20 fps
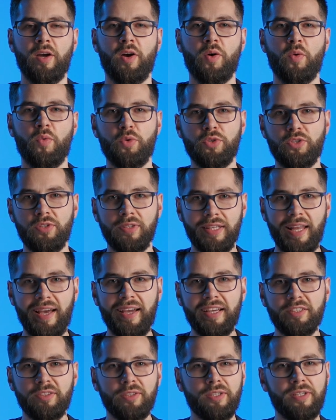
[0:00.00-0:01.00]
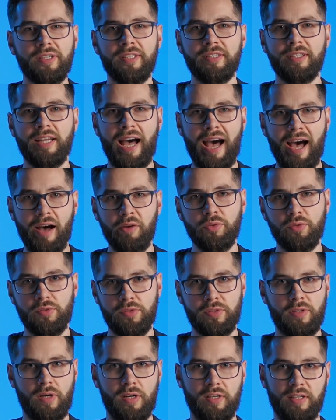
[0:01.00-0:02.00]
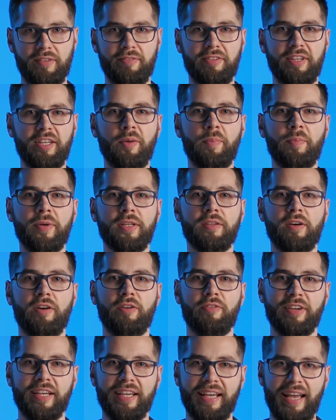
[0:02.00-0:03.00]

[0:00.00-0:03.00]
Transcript: Would you like to learn how to start development of a